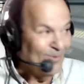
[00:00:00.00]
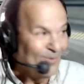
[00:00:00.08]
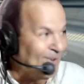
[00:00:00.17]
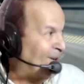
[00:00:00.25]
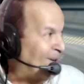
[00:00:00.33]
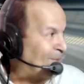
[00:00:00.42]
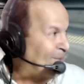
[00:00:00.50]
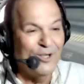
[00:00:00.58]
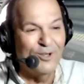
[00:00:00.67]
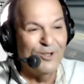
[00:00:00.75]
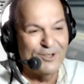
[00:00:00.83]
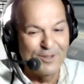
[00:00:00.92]
are more
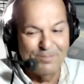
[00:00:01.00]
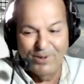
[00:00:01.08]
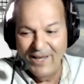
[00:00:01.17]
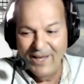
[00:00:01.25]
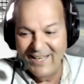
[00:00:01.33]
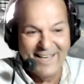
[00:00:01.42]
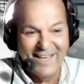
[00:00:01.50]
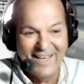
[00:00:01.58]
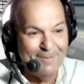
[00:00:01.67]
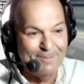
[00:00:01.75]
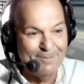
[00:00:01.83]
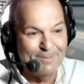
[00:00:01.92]
used to playing
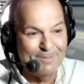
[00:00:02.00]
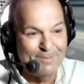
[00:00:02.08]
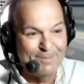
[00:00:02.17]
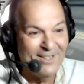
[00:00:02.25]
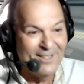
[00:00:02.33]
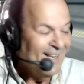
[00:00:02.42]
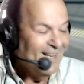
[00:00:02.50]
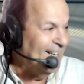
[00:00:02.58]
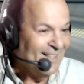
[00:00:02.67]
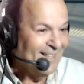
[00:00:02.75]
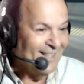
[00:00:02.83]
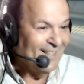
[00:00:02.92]
games on
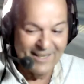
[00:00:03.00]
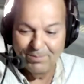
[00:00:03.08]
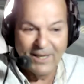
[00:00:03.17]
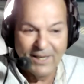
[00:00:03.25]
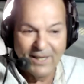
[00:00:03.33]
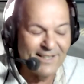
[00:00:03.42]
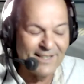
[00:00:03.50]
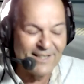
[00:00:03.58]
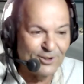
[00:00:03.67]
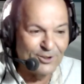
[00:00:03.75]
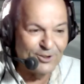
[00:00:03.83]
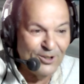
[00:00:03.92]
a
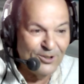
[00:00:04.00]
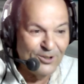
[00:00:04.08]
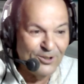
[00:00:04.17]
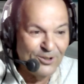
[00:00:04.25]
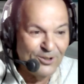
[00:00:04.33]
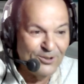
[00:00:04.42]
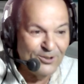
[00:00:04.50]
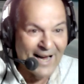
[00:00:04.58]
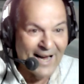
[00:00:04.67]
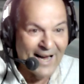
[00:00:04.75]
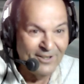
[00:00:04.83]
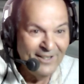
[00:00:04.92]
PlayStation 2 than going
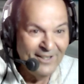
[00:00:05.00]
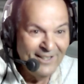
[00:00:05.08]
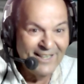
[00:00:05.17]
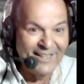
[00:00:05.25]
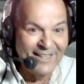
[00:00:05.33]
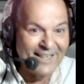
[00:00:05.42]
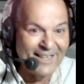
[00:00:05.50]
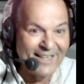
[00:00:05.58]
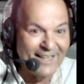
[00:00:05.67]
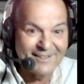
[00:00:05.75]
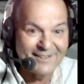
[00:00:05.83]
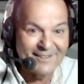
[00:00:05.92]
out and
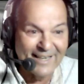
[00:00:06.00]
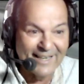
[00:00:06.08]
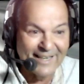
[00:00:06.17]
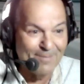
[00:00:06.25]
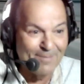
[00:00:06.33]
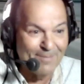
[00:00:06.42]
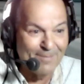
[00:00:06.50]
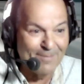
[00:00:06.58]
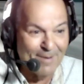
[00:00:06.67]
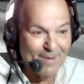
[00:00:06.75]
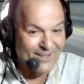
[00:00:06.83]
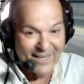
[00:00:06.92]
getting excited about
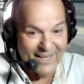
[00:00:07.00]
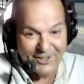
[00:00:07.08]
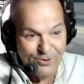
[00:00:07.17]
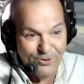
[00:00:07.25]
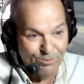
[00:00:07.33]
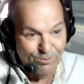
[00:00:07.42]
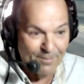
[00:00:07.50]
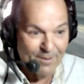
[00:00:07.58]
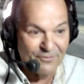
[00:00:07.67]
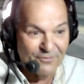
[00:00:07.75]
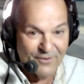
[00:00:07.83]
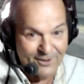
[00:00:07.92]
guys like you
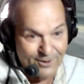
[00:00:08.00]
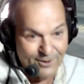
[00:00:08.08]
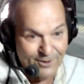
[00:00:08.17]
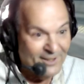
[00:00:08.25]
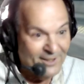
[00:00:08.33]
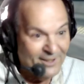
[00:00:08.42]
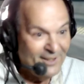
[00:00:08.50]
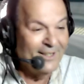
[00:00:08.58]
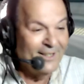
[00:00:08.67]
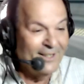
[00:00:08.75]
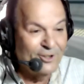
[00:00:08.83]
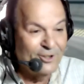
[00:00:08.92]
rubbing fenders
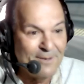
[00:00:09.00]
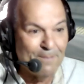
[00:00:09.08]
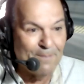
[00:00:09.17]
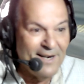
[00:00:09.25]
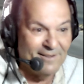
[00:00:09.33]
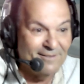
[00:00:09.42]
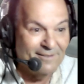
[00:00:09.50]
and trading paint.